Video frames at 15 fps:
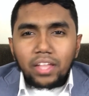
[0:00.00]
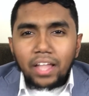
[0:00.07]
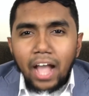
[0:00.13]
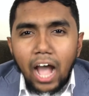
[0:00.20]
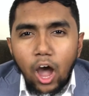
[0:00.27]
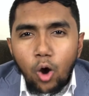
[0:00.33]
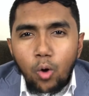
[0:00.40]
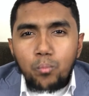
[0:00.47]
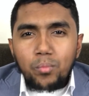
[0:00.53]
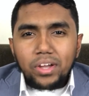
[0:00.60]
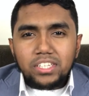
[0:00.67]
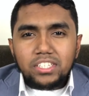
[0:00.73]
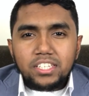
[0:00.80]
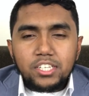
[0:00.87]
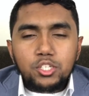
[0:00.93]
how
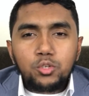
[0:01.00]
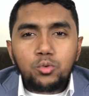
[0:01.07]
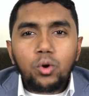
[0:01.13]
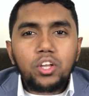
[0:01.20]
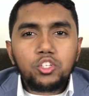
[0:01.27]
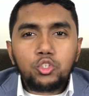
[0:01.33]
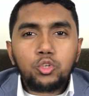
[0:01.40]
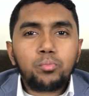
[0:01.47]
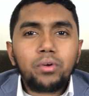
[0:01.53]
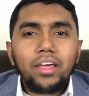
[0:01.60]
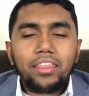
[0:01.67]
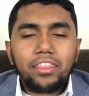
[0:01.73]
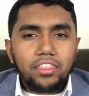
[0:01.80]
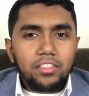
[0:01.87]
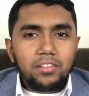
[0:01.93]
much did you want your
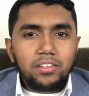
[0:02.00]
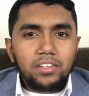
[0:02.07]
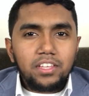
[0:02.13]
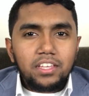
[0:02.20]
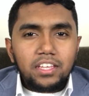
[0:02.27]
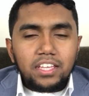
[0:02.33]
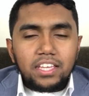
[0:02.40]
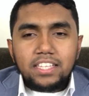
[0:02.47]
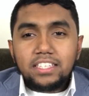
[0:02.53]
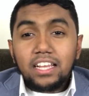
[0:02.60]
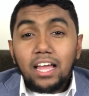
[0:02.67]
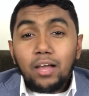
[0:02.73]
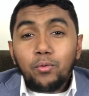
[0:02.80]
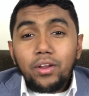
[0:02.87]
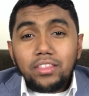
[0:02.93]
breath? He
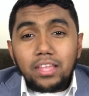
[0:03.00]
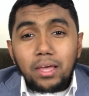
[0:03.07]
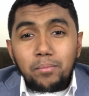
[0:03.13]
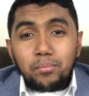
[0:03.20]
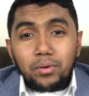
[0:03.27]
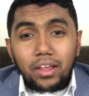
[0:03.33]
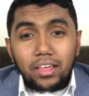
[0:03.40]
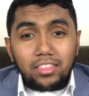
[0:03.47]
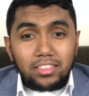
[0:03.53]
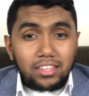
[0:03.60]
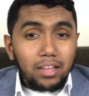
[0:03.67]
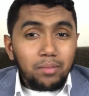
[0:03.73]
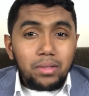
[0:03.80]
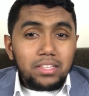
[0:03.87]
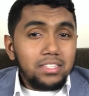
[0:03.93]
said, I wanted that breath. The
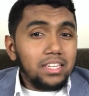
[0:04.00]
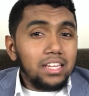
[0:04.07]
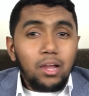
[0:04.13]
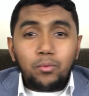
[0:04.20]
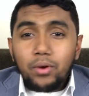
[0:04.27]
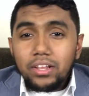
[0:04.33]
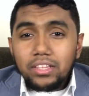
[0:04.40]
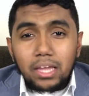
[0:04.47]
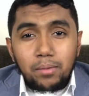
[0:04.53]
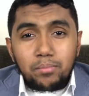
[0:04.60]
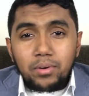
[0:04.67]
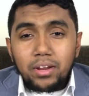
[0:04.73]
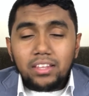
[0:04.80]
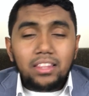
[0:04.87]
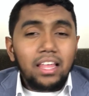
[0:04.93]
young man said, I wanted
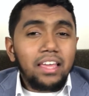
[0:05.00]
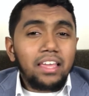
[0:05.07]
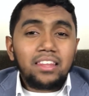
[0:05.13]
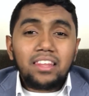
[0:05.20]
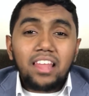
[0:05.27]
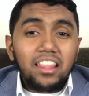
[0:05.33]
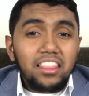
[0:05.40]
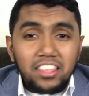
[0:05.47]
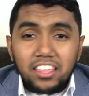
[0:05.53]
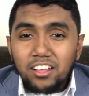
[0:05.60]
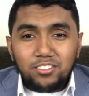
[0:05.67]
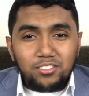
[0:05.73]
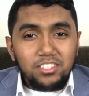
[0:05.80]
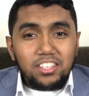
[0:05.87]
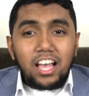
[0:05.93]
that breath like nothing
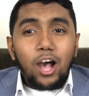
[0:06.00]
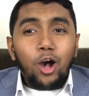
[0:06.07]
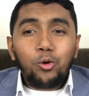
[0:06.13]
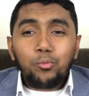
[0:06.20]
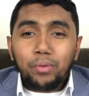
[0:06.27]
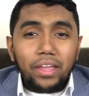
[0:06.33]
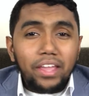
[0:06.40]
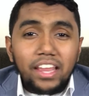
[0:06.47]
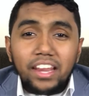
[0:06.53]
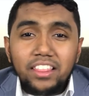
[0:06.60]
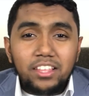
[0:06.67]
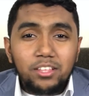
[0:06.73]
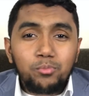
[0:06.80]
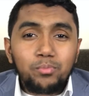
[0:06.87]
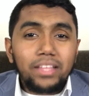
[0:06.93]
else. I would pay
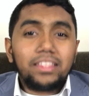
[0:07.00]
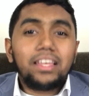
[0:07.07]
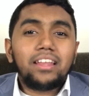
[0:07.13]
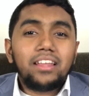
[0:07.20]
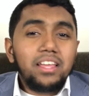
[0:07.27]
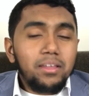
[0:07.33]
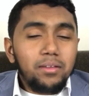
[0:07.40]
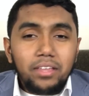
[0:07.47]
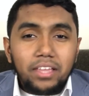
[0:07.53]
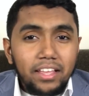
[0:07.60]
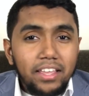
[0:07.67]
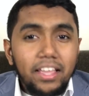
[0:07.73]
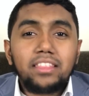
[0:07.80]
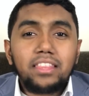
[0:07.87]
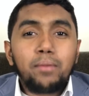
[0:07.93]
anything to make that,
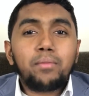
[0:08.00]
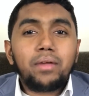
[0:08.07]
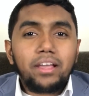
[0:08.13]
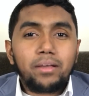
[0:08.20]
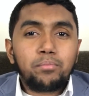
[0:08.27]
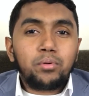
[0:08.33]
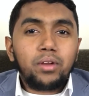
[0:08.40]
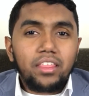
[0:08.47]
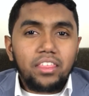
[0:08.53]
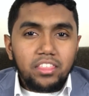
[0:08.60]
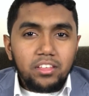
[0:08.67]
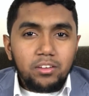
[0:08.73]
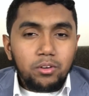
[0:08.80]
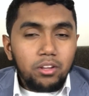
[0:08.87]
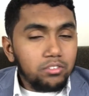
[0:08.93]
get that breath
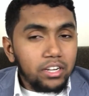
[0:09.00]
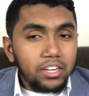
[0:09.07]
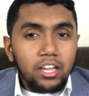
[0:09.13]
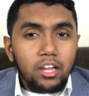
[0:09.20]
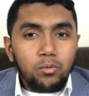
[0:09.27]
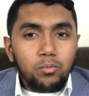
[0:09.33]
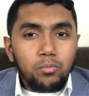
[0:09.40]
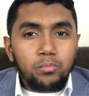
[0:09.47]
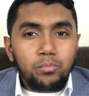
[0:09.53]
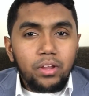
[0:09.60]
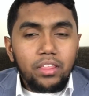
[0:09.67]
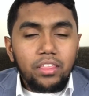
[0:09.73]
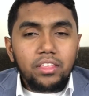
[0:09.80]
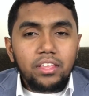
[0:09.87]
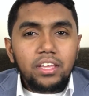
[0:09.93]
when I was running out of
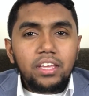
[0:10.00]
breath.